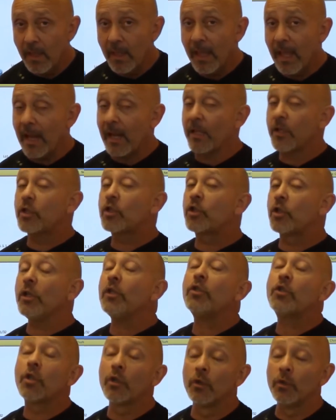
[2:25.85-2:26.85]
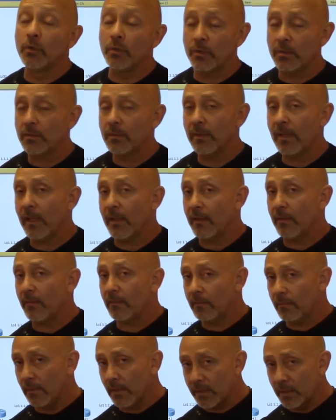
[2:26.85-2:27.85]
and it should choose, and
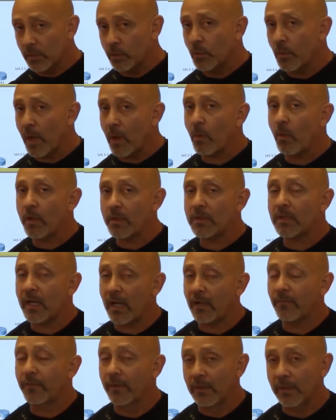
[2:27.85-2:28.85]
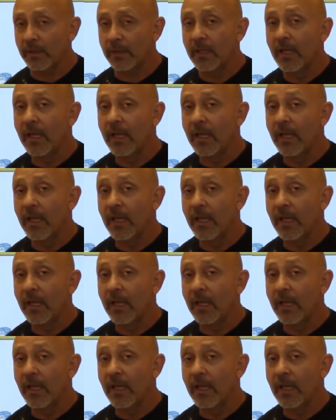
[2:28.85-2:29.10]
listen to my words carefully,